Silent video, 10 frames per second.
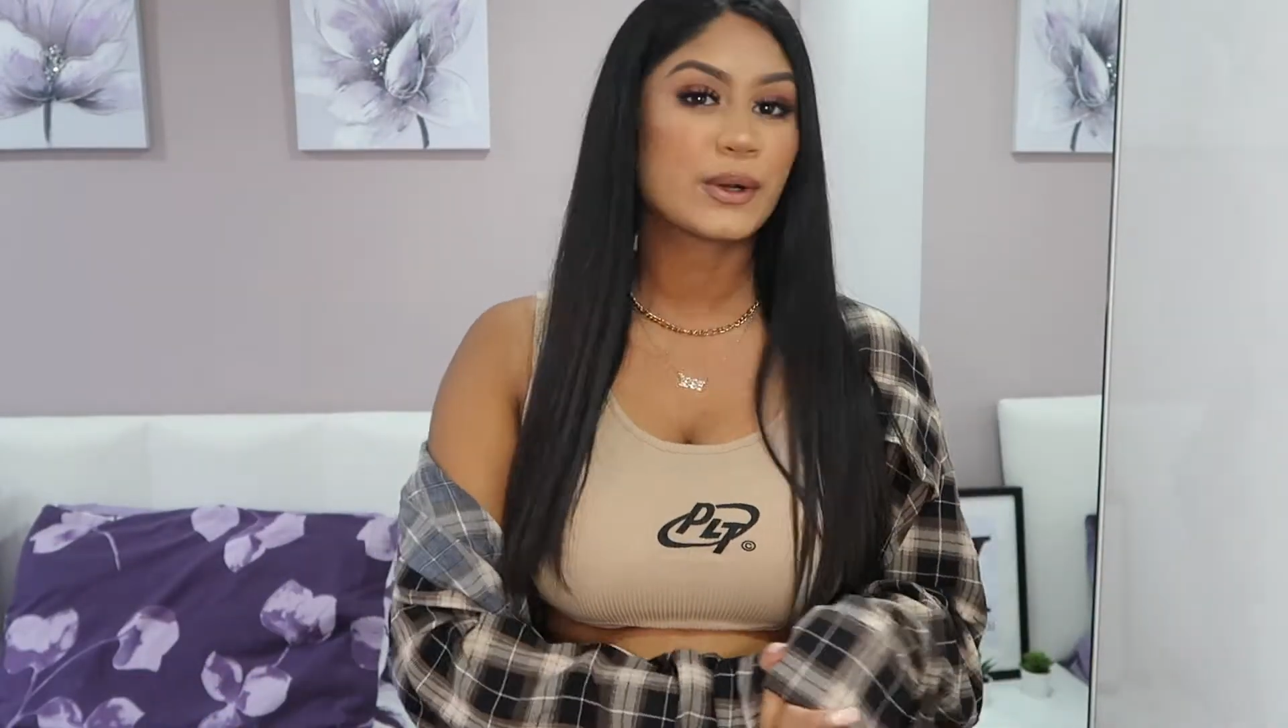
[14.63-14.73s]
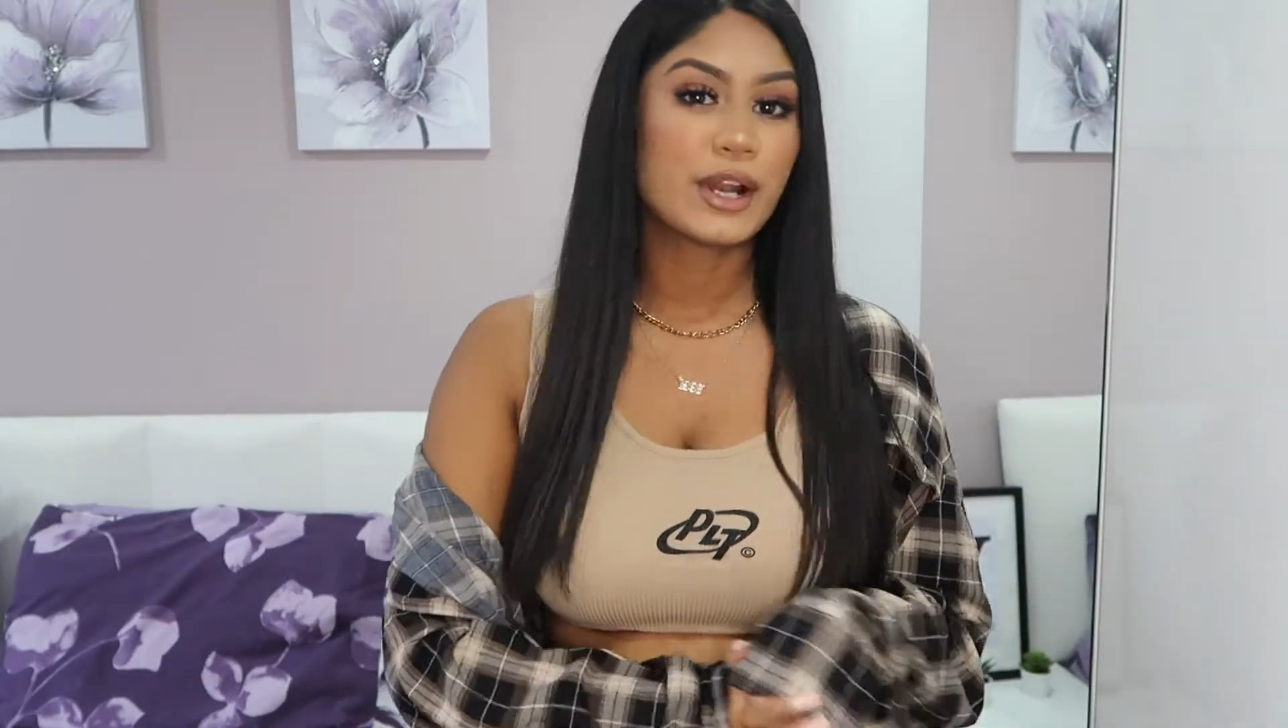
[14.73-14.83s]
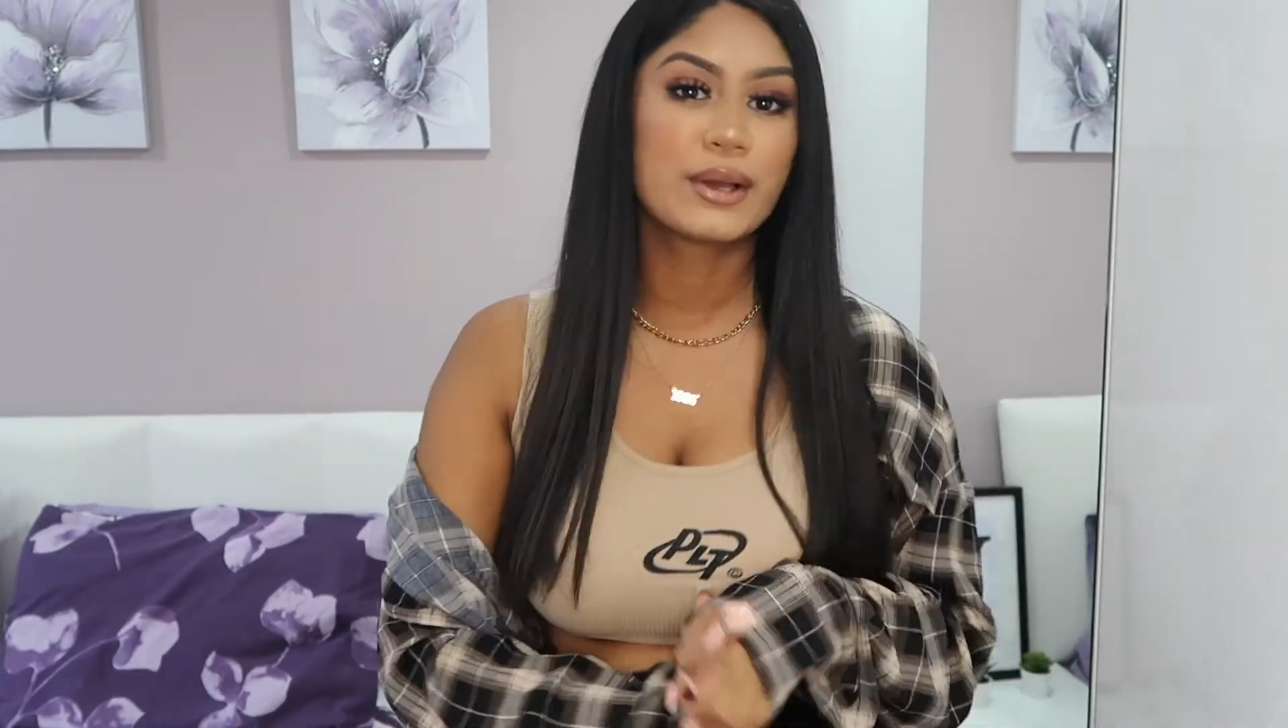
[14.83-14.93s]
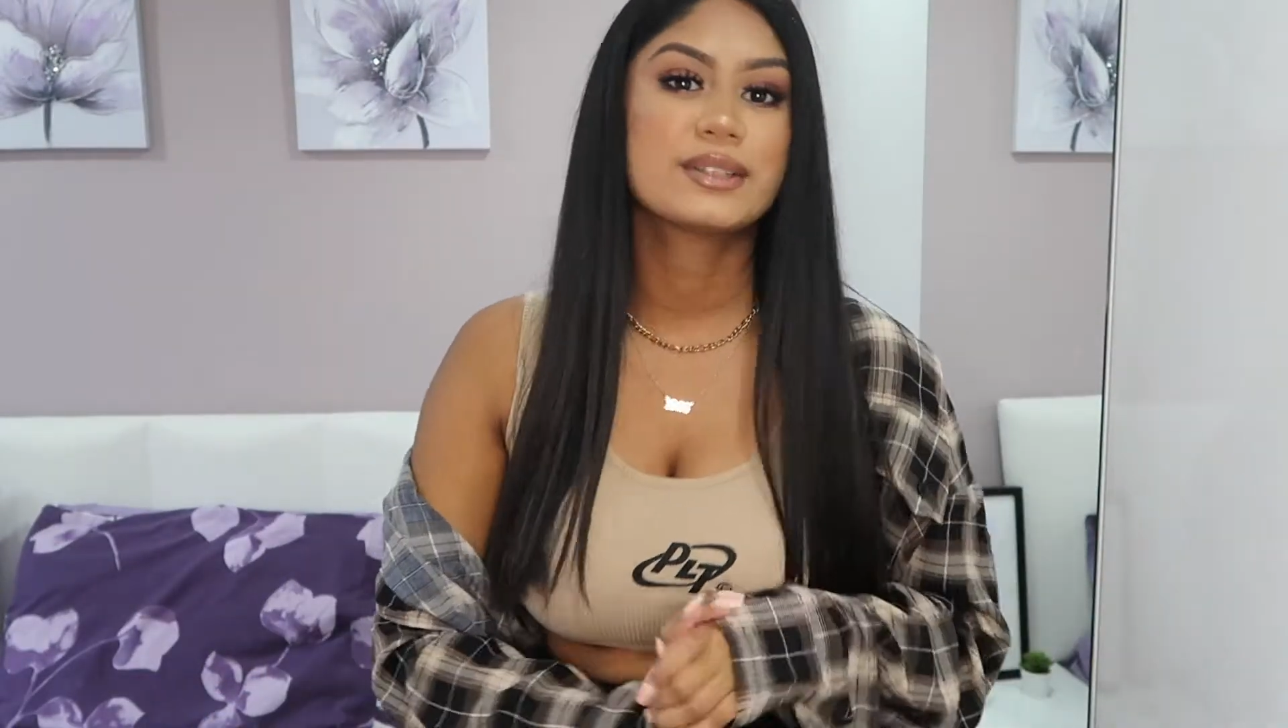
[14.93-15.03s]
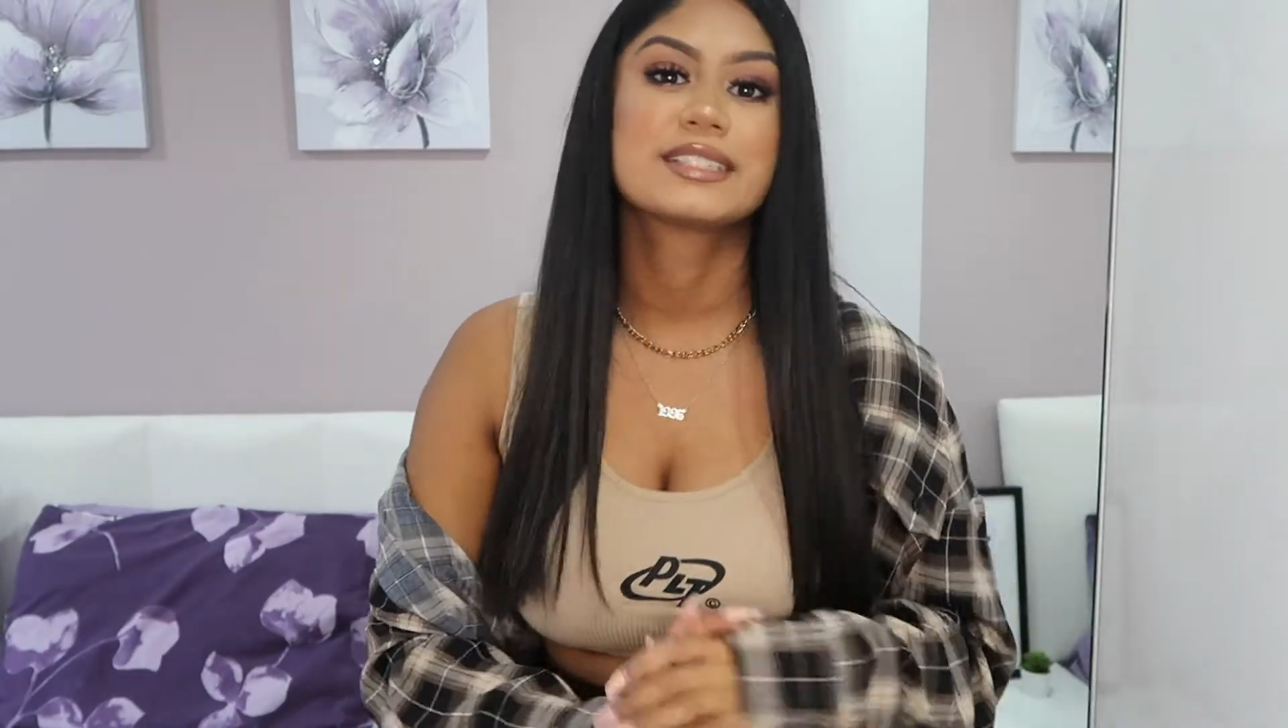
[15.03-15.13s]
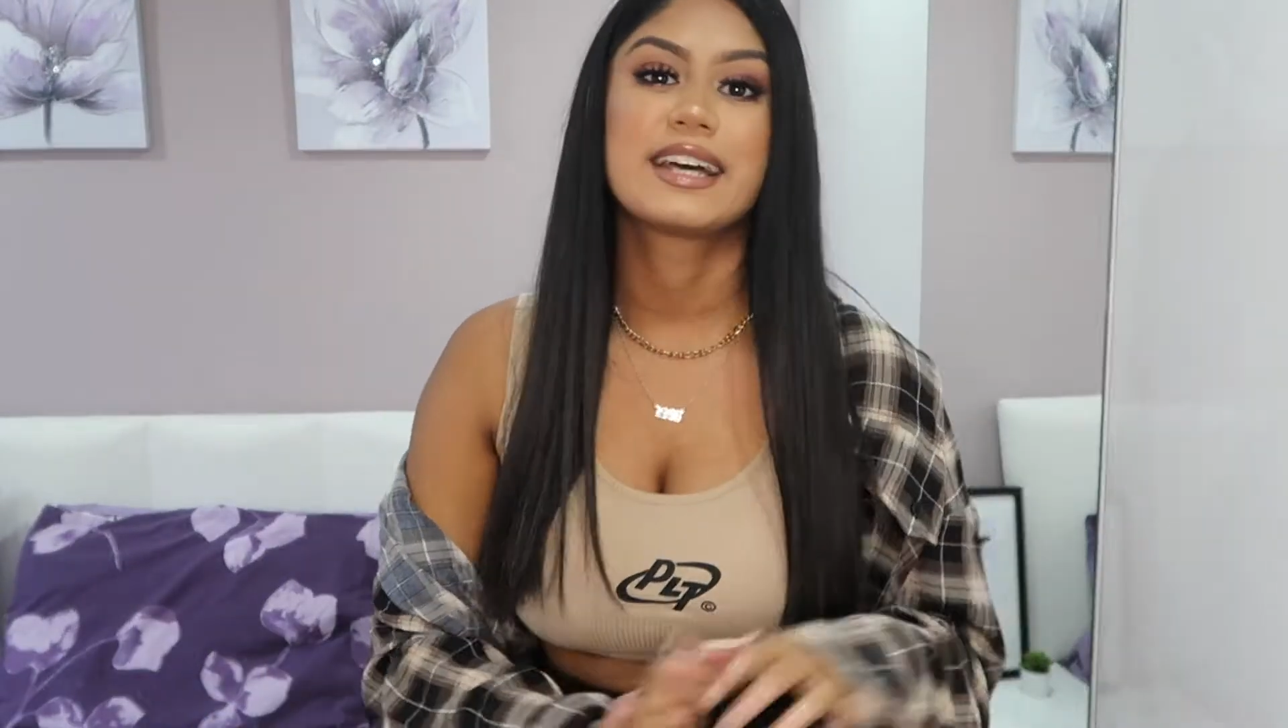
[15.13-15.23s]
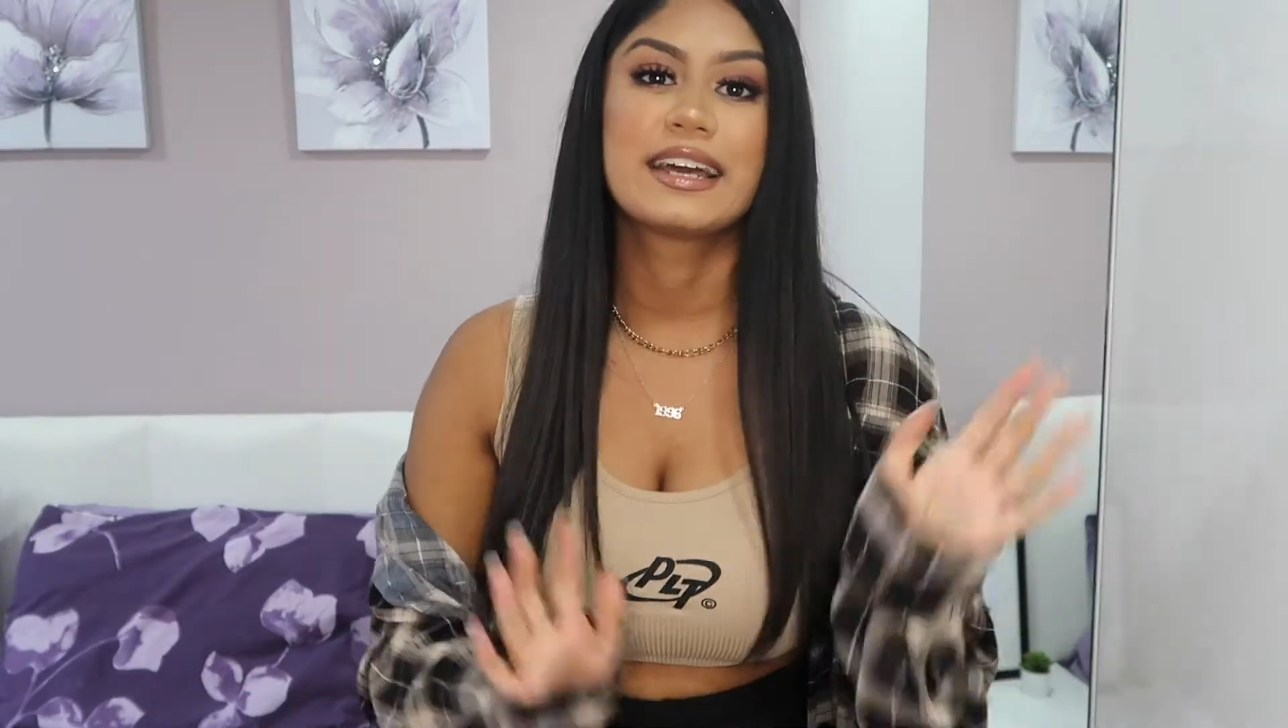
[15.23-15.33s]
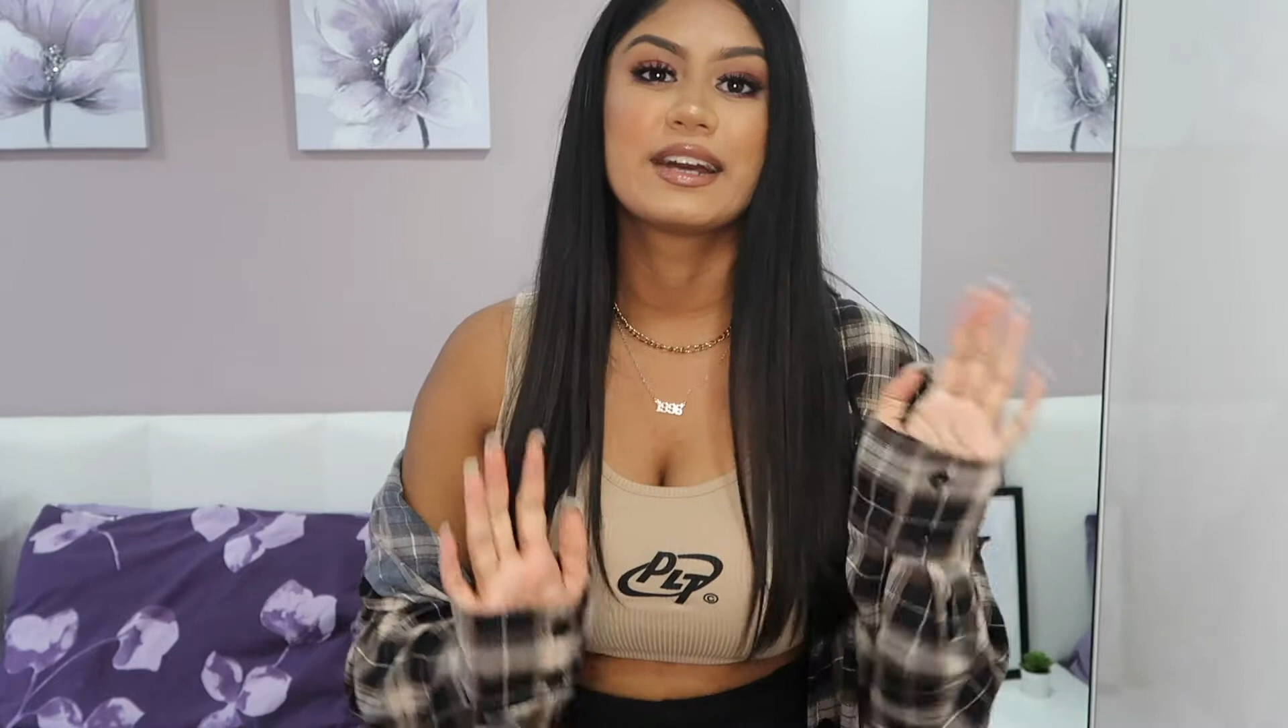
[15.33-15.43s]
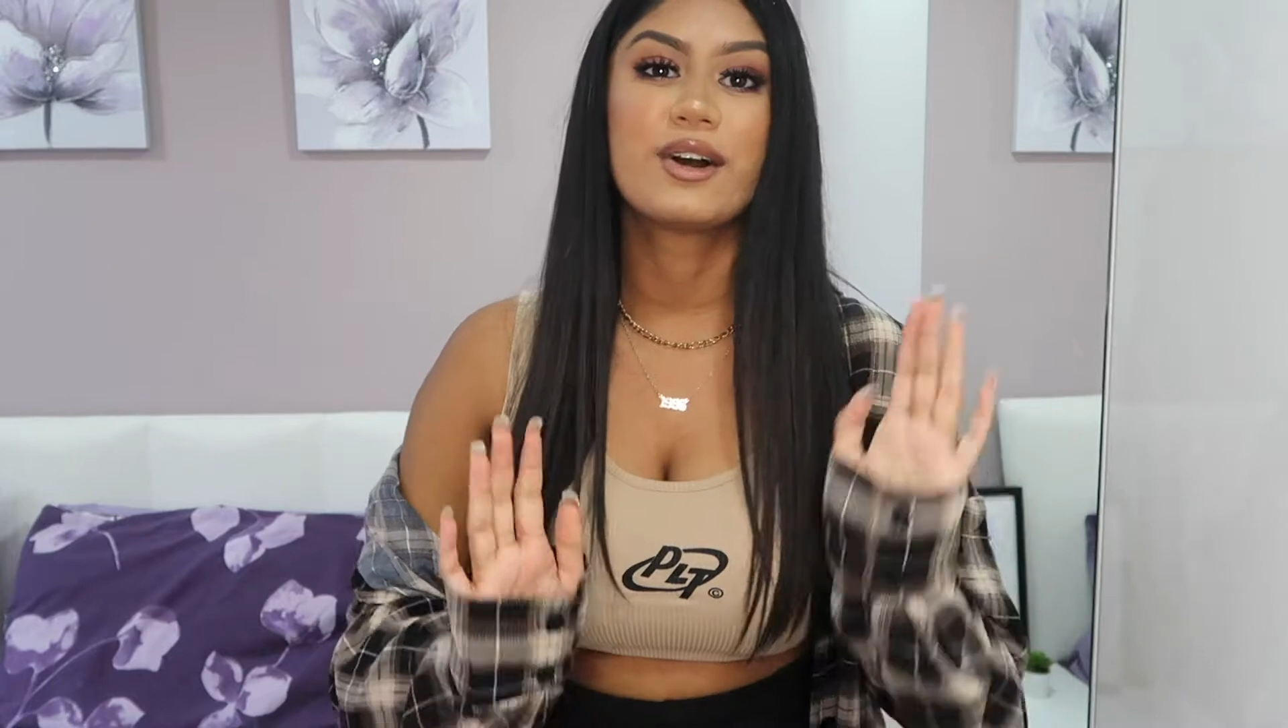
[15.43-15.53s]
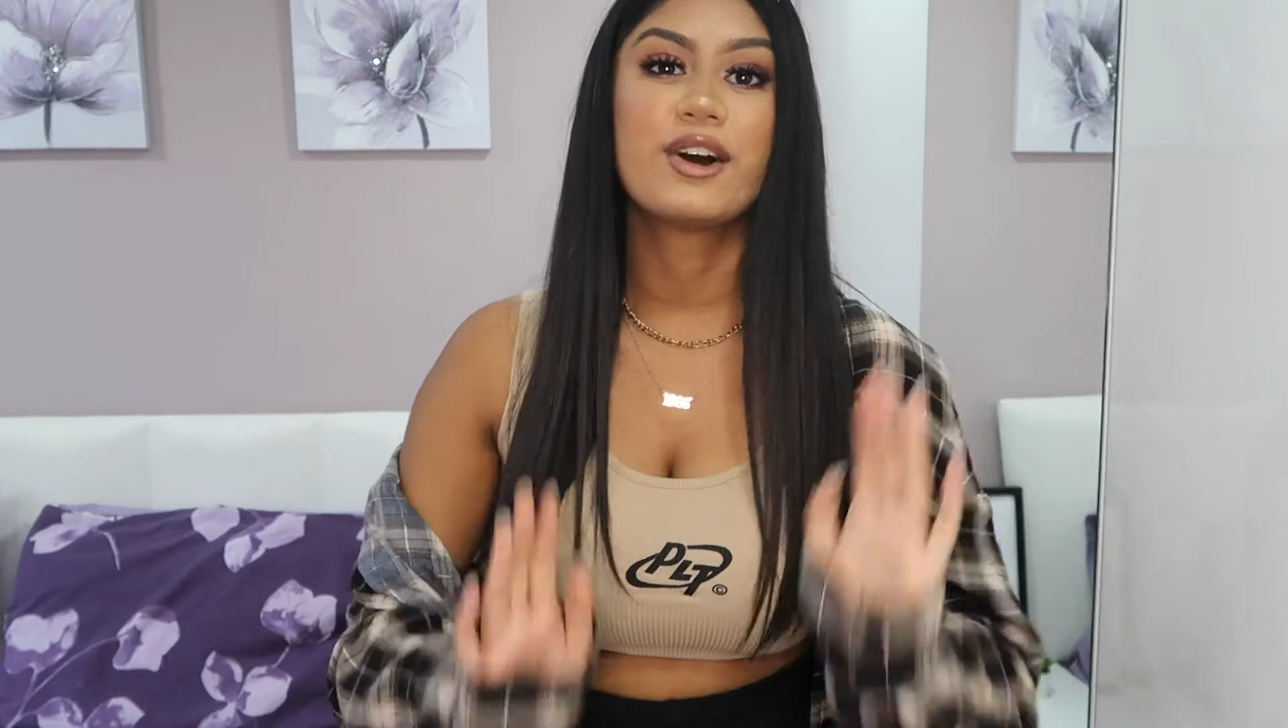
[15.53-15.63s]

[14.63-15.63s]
clothes that I